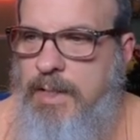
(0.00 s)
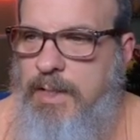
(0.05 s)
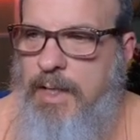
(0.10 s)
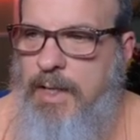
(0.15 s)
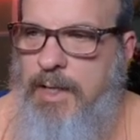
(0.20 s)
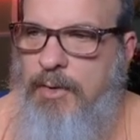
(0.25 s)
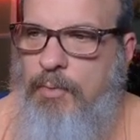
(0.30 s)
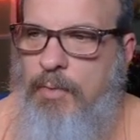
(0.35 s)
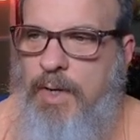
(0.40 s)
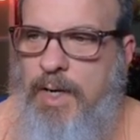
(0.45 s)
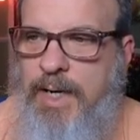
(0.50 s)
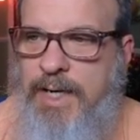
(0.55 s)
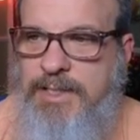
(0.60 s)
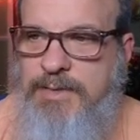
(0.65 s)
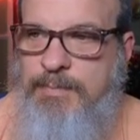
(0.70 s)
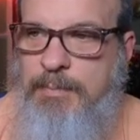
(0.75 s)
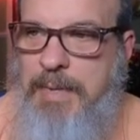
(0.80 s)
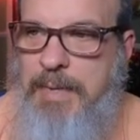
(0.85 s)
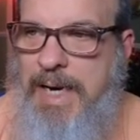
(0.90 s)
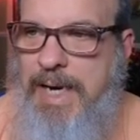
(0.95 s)

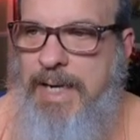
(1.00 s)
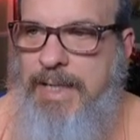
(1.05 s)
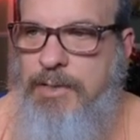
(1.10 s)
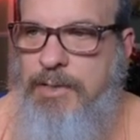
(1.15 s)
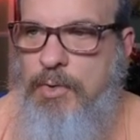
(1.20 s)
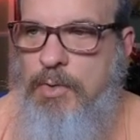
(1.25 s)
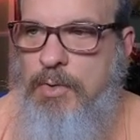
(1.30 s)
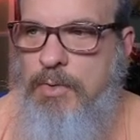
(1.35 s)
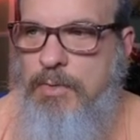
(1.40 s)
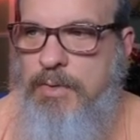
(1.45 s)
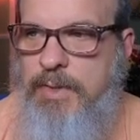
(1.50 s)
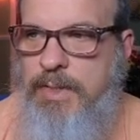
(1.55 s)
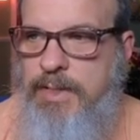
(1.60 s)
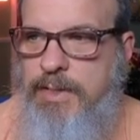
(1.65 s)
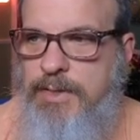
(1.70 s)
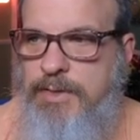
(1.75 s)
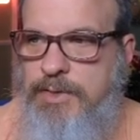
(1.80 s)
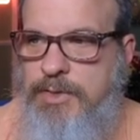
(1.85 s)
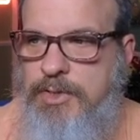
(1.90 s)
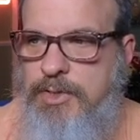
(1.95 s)
Whereas my goal
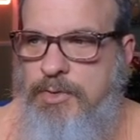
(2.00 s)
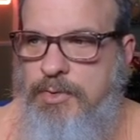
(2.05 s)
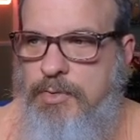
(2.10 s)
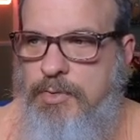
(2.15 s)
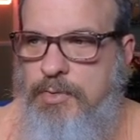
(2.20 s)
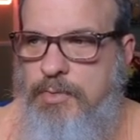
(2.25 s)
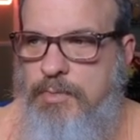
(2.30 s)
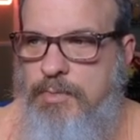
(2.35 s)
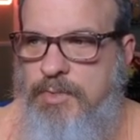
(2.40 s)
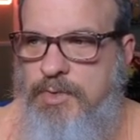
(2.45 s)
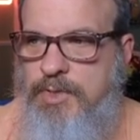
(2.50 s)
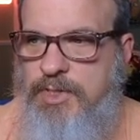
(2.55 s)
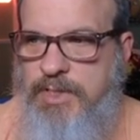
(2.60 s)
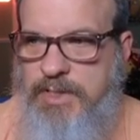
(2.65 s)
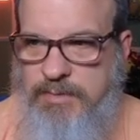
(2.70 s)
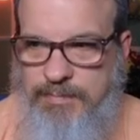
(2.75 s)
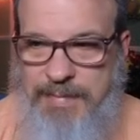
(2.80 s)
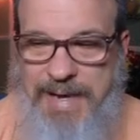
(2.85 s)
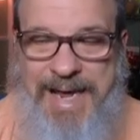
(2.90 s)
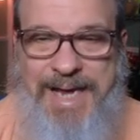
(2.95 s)
is to
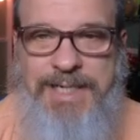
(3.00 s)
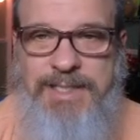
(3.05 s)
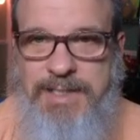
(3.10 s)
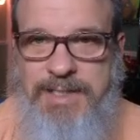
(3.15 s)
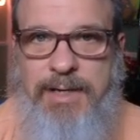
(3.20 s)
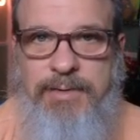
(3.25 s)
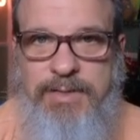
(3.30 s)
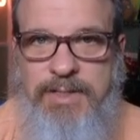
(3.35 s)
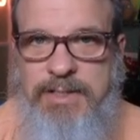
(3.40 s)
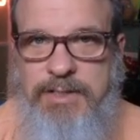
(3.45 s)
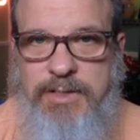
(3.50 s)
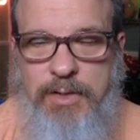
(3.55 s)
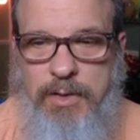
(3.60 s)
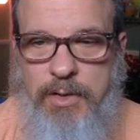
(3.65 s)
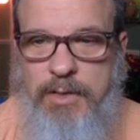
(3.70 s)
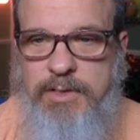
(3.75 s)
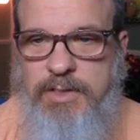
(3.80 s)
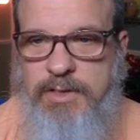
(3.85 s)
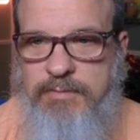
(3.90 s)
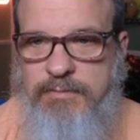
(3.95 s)
just max out these
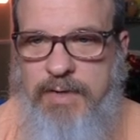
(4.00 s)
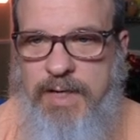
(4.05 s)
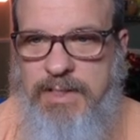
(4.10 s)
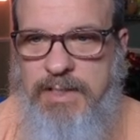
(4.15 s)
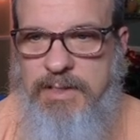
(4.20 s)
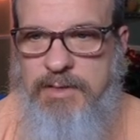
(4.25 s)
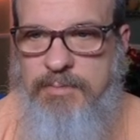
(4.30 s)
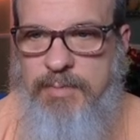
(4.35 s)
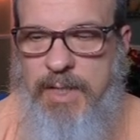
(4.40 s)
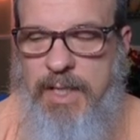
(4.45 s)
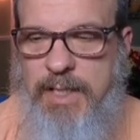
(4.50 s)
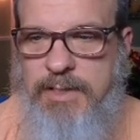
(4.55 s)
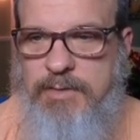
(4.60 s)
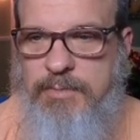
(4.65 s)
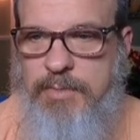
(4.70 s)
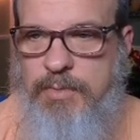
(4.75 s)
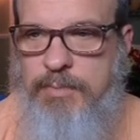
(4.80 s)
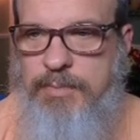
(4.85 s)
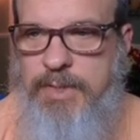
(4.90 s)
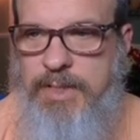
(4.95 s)
cards as fast as
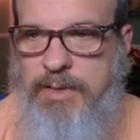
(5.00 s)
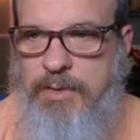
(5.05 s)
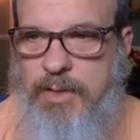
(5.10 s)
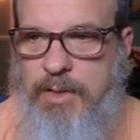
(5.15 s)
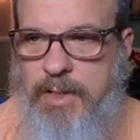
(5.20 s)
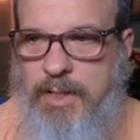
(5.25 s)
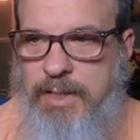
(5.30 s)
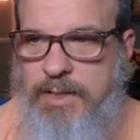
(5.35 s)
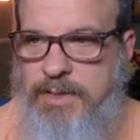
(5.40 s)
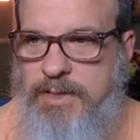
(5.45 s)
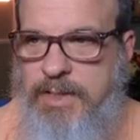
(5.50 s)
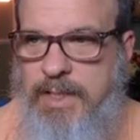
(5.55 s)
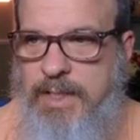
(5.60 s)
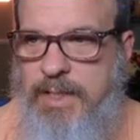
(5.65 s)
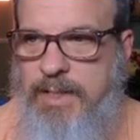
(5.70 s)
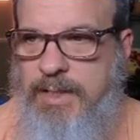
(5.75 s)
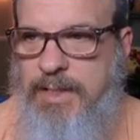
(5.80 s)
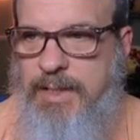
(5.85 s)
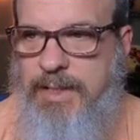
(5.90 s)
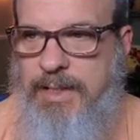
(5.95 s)
possible because
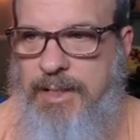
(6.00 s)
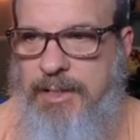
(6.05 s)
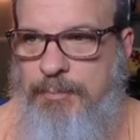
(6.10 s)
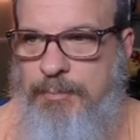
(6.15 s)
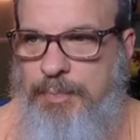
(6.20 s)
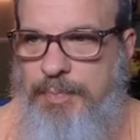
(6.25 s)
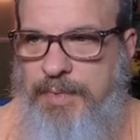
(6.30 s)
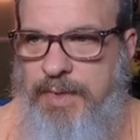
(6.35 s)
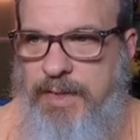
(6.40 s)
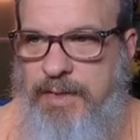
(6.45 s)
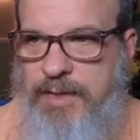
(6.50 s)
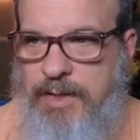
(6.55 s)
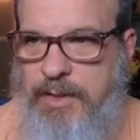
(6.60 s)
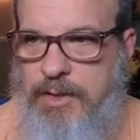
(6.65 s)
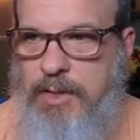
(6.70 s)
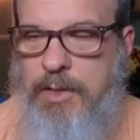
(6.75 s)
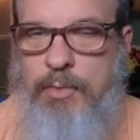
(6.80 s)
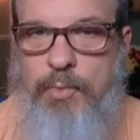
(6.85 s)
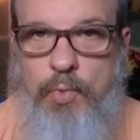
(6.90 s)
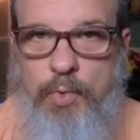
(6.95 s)
they're
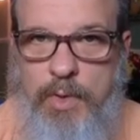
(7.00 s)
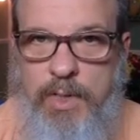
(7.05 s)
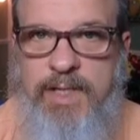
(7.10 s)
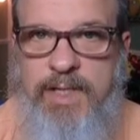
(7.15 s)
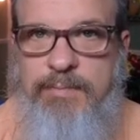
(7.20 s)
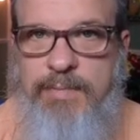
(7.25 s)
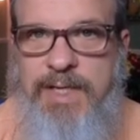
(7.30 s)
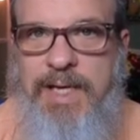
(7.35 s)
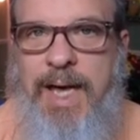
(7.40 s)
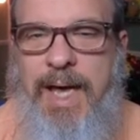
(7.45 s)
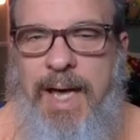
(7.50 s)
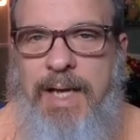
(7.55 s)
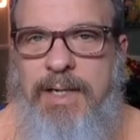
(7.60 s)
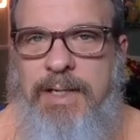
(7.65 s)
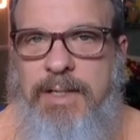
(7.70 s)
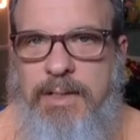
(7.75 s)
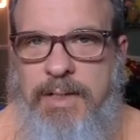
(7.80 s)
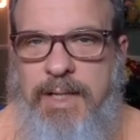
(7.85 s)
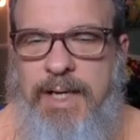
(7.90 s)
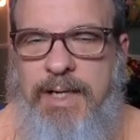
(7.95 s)
going to really be
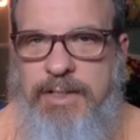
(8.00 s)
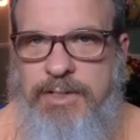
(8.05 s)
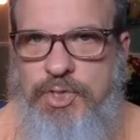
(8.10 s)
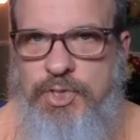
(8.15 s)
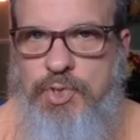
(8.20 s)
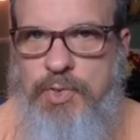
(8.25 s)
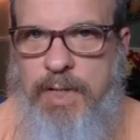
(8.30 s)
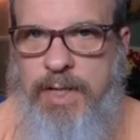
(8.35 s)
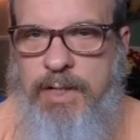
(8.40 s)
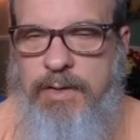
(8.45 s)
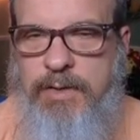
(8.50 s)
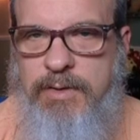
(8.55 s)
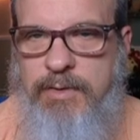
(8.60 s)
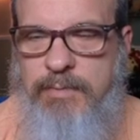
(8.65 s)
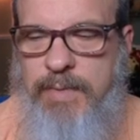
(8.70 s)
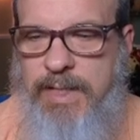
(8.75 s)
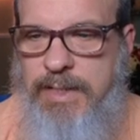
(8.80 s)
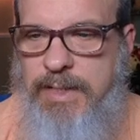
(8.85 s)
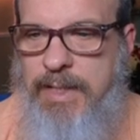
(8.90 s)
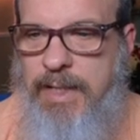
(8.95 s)
adding a lot of strength to
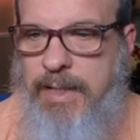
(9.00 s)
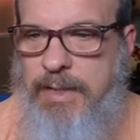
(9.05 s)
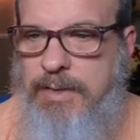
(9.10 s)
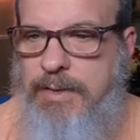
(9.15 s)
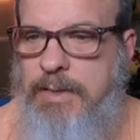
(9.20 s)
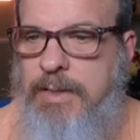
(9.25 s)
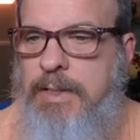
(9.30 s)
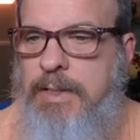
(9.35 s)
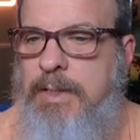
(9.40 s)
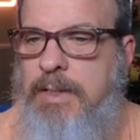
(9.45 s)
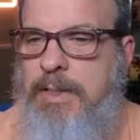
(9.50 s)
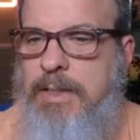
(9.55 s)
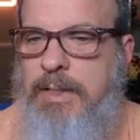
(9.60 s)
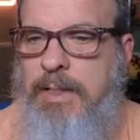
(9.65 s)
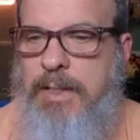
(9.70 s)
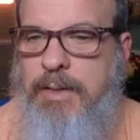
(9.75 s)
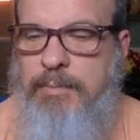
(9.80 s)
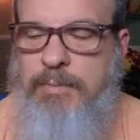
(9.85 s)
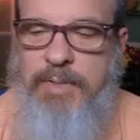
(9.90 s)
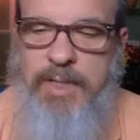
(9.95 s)
my deck.
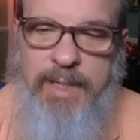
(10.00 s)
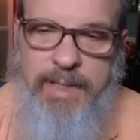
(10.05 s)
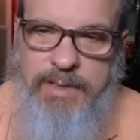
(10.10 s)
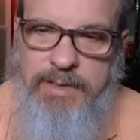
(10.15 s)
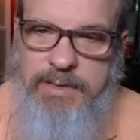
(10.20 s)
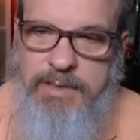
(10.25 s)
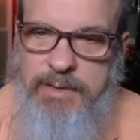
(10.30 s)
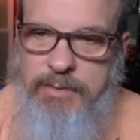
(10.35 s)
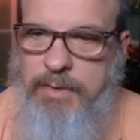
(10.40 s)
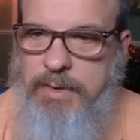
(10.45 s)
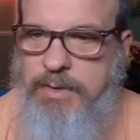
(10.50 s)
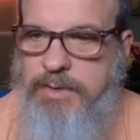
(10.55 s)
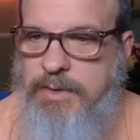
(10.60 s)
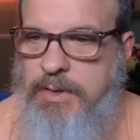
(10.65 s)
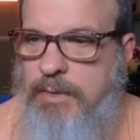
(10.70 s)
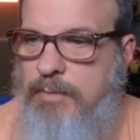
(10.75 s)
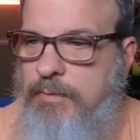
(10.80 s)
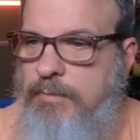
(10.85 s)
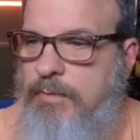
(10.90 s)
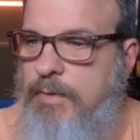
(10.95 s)
But I can see where he's
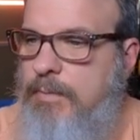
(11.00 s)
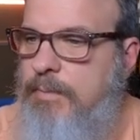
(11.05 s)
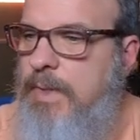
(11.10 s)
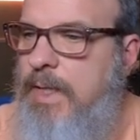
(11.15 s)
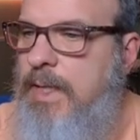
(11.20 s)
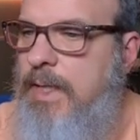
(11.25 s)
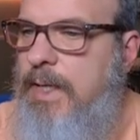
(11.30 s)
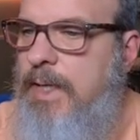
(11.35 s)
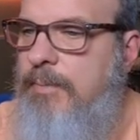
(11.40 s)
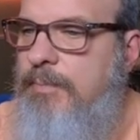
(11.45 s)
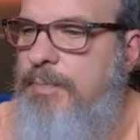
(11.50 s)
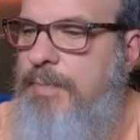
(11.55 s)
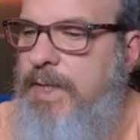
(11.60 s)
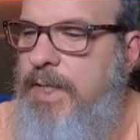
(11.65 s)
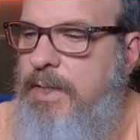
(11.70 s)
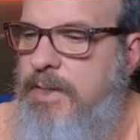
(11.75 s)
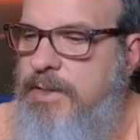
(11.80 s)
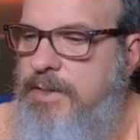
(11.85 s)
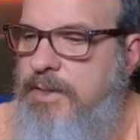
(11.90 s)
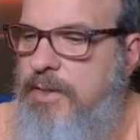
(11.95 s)
coming from.
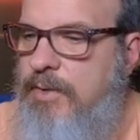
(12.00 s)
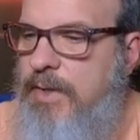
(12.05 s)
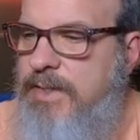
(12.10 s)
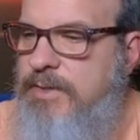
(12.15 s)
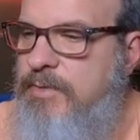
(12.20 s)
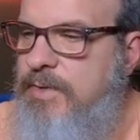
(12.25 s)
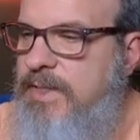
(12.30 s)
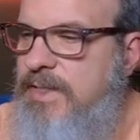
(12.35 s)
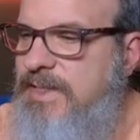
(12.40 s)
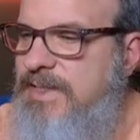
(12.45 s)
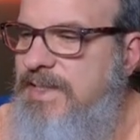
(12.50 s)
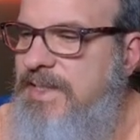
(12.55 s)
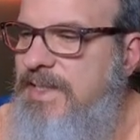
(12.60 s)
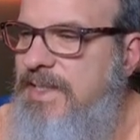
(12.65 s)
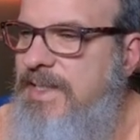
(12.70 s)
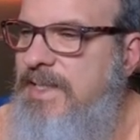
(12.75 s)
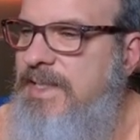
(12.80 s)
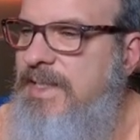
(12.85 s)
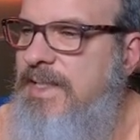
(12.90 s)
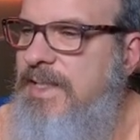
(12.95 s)
So as we can
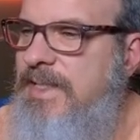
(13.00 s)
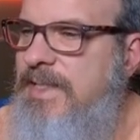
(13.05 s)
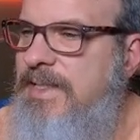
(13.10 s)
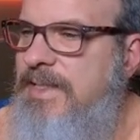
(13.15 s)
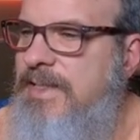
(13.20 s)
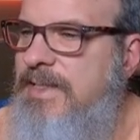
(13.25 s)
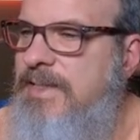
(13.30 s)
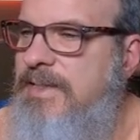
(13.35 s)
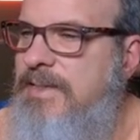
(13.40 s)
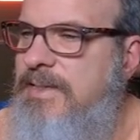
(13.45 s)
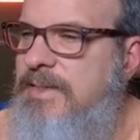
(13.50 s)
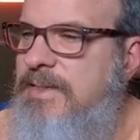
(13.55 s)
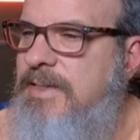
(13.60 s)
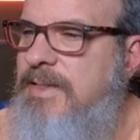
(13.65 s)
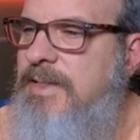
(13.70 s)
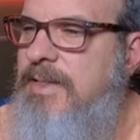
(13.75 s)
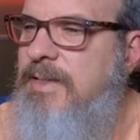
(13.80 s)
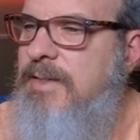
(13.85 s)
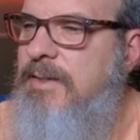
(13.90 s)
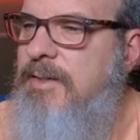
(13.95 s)
see, let's
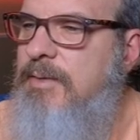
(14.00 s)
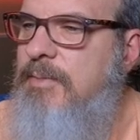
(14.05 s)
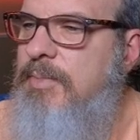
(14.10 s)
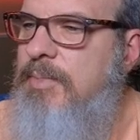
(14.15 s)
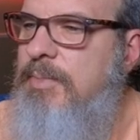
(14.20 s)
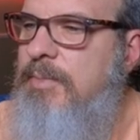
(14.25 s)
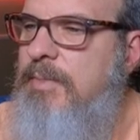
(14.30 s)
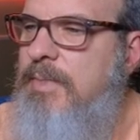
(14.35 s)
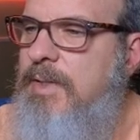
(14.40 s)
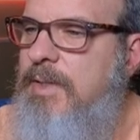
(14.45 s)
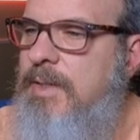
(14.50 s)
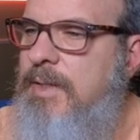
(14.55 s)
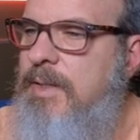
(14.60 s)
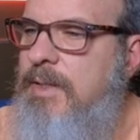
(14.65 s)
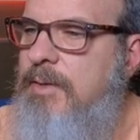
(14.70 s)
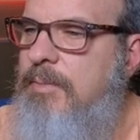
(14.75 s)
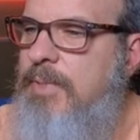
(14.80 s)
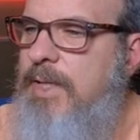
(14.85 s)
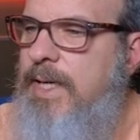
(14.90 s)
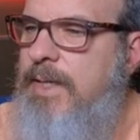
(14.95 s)
see here.
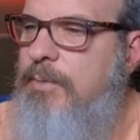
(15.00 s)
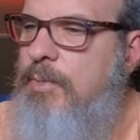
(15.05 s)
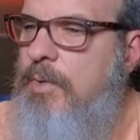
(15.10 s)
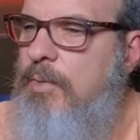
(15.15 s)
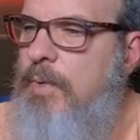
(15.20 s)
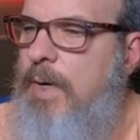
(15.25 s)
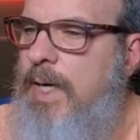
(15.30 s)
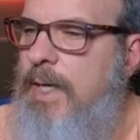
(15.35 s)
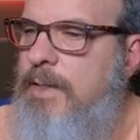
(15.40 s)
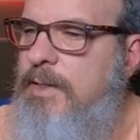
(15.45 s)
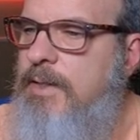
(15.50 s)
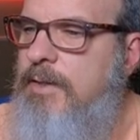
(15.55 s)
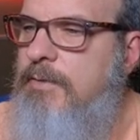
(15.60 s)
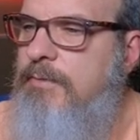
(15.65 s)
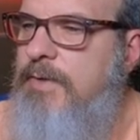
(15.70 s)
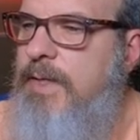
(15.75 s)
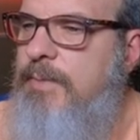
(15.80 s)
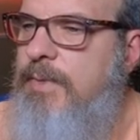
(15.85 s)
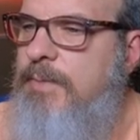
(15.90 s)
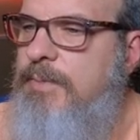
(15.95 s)
Blackmore Wild
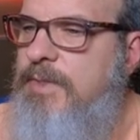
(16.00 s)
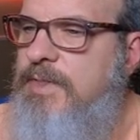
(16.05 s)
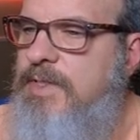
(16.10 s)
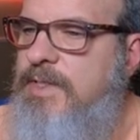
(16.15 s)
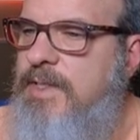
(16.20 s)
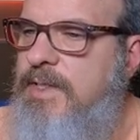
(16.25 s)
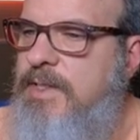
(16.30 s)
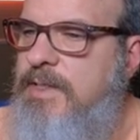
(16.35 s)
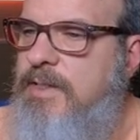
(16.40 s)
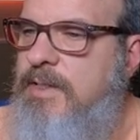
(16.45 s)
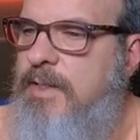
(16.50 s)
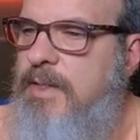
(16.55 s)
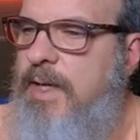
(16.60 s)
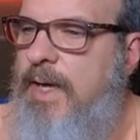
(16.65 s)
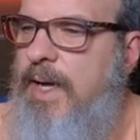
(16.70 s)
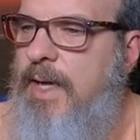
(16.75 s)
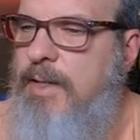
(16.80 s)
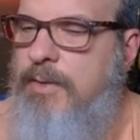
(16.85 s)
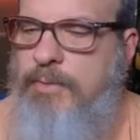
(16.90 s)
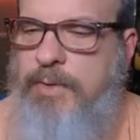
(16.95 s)
Elf came up to 6.
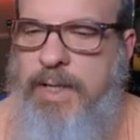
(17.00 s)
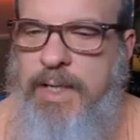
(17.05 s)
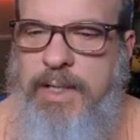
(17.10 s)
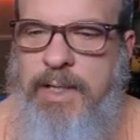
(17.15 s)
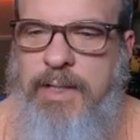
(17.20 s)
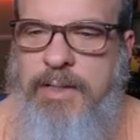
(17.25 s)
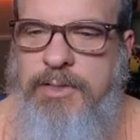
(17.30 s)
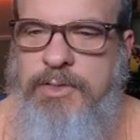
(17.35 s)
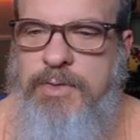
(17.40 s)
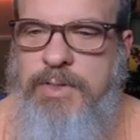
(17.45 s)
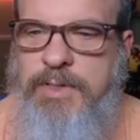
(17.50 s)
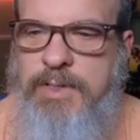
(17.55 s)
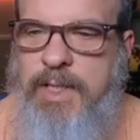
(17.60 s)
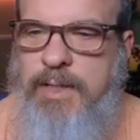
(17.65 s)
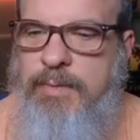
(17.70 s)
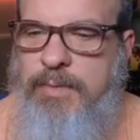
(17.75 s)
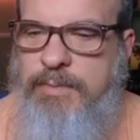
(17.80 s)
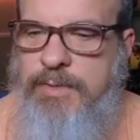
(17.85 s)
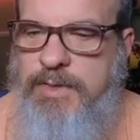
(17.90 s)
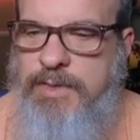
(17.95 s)
Halloran Huntress
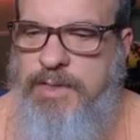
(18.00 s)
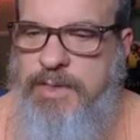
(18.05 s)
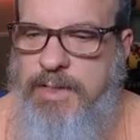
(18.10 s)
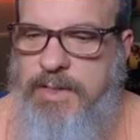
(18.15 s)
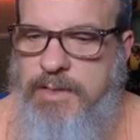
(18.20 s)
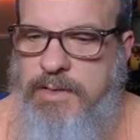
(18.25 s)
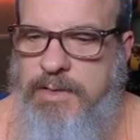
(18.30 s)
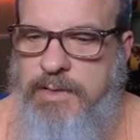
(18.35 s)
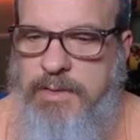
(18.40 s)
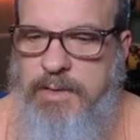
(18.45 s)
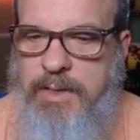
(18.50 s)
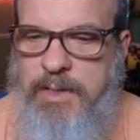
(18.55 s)
came up to 6.